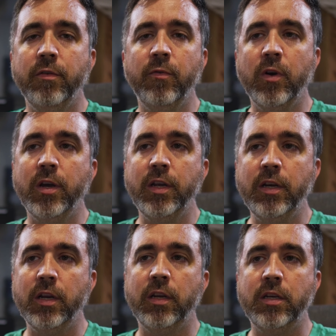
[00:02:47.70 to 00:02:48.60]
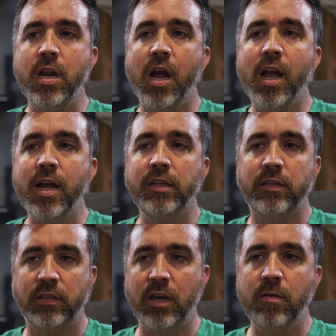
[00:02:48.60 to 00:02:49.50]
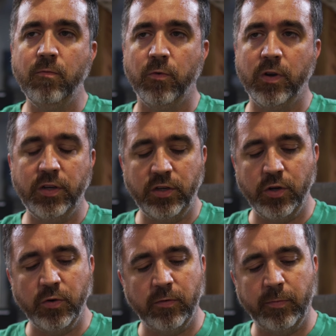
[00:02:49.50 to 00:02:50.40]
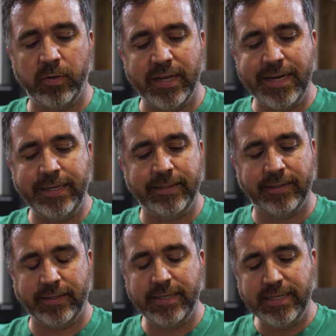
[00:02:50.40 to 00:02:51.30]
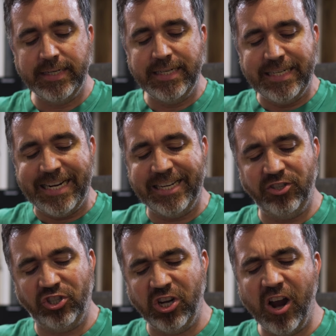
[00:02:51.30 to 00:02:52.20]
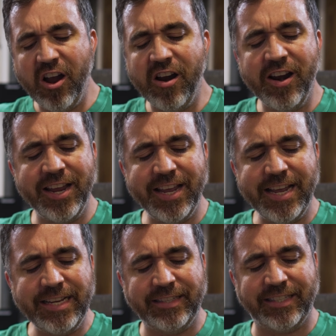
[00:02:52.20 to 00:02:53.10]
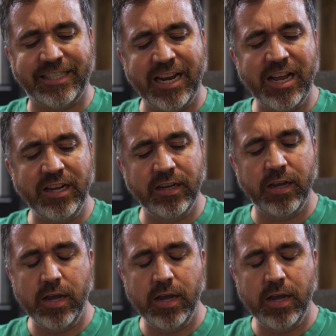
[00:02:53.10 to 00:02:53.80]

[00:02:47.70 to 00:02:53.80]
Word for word: of one, not someone you replace. And sure, it stung